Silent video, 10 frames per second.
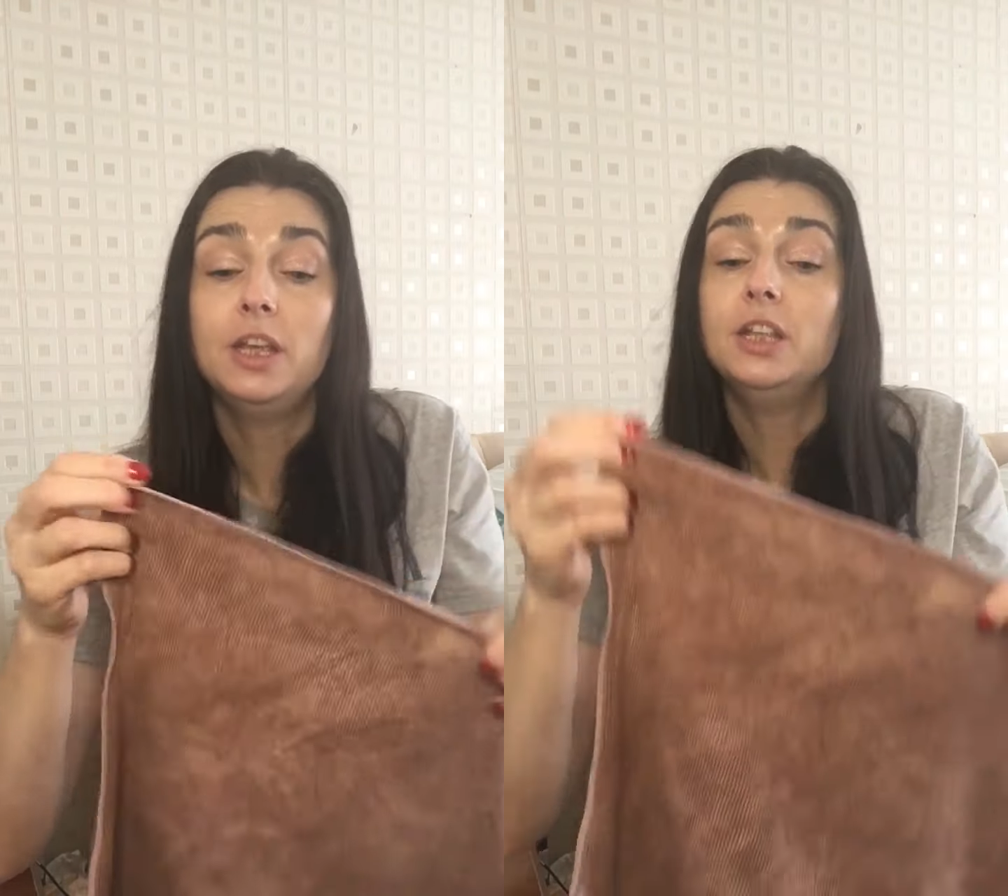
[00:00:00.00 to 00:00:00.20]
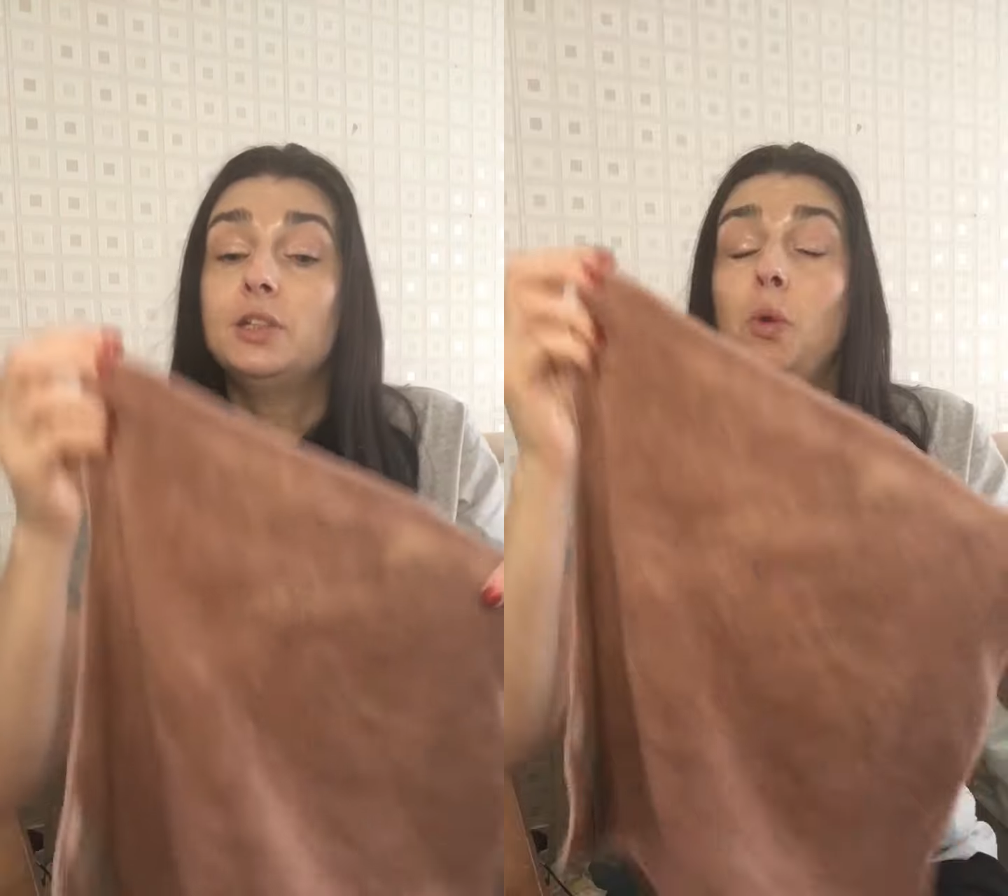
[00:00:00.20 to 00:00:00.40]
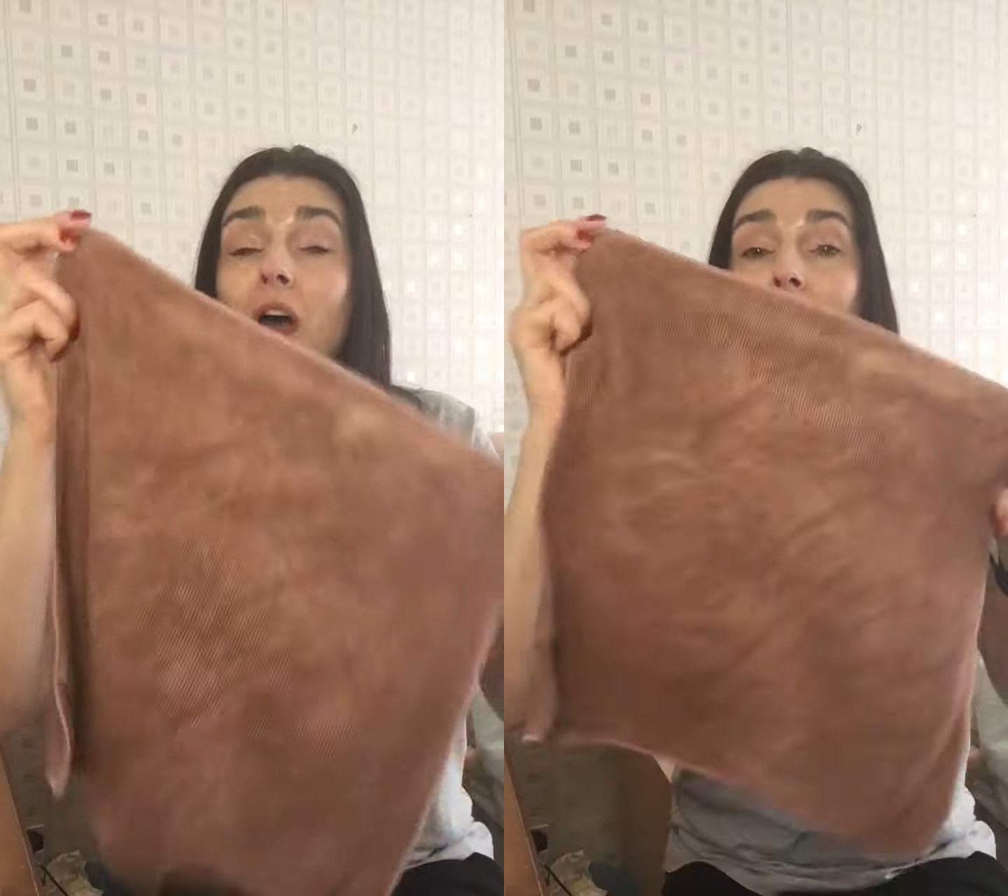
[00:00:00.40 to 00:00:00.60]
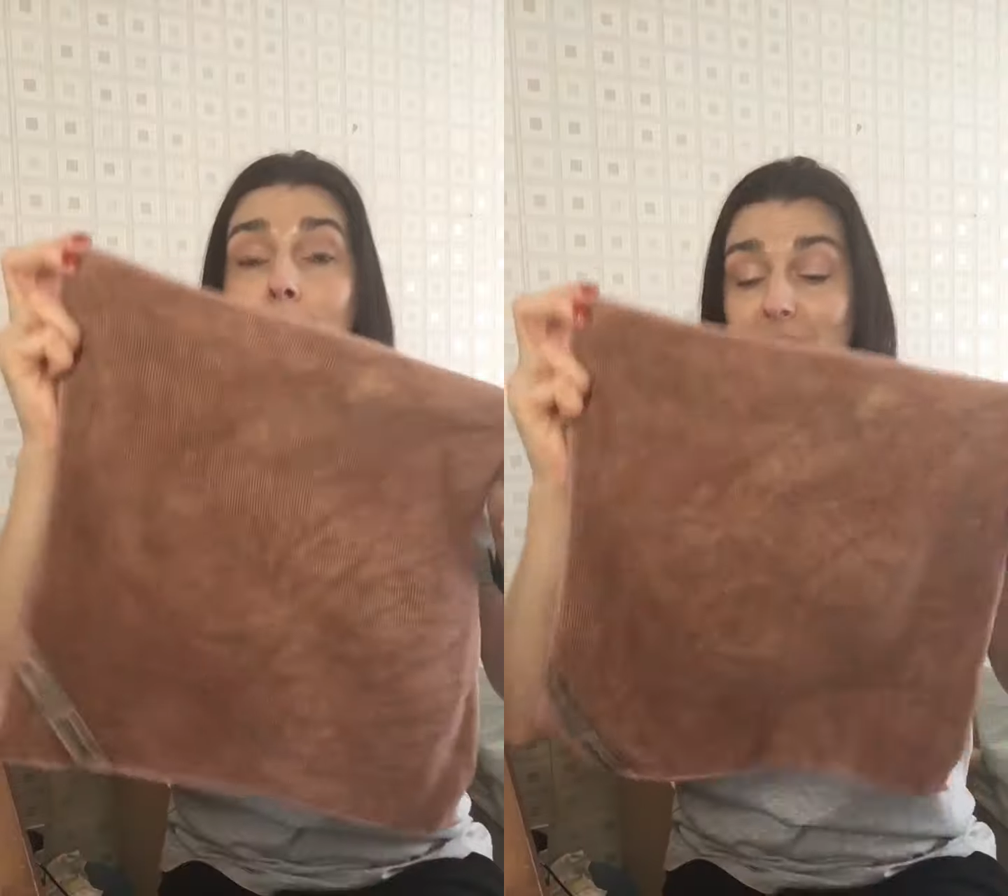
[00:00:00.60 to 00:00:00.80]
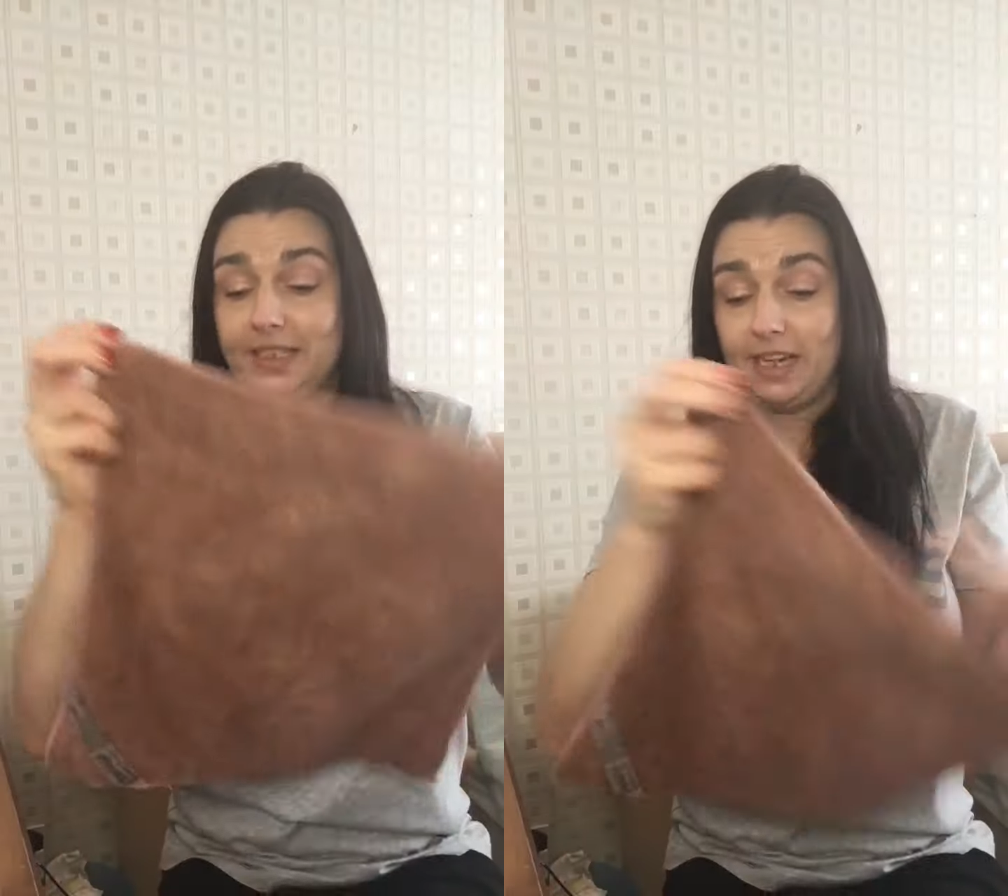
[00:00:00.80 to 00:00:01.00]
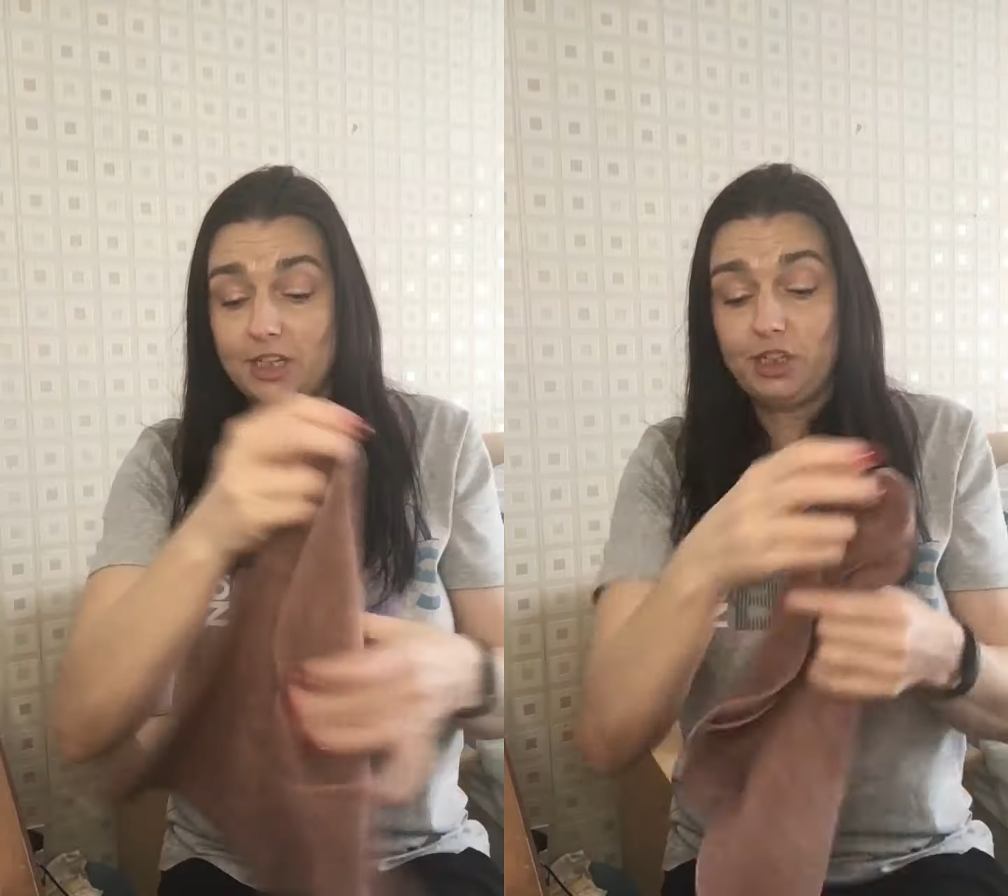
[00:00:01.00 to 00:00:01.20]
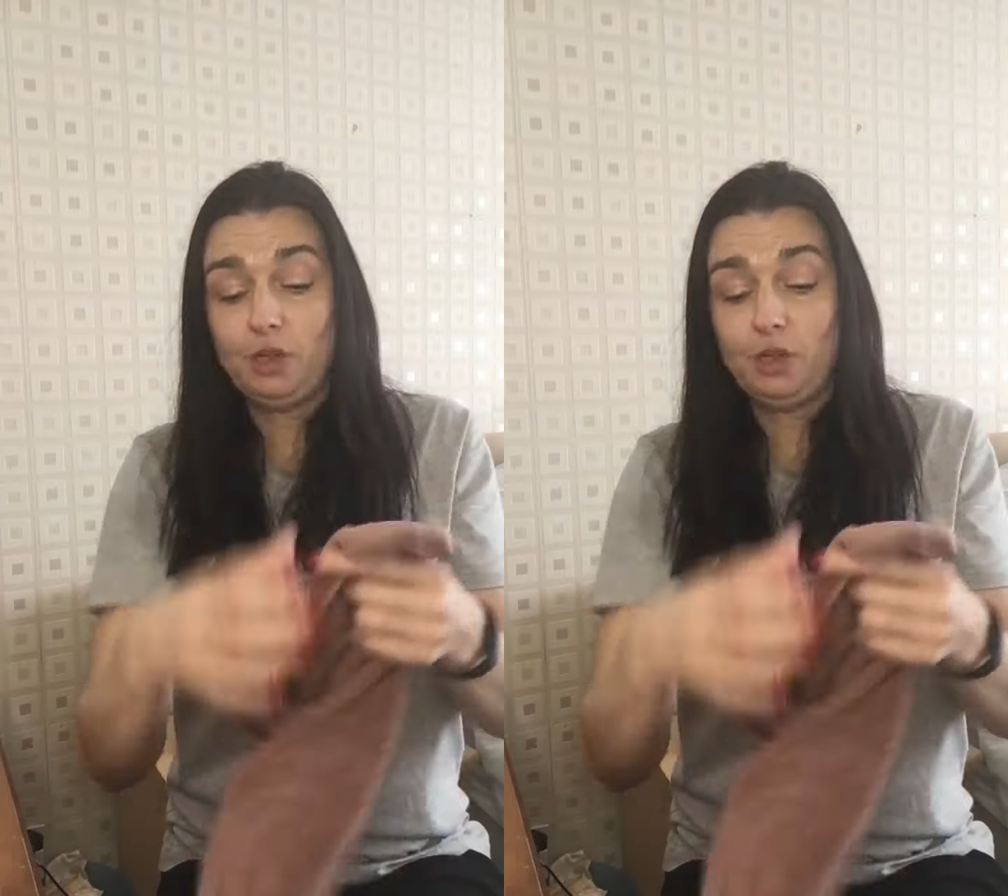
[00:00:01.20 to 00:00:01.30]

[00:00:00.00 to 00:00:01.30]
So what happens is,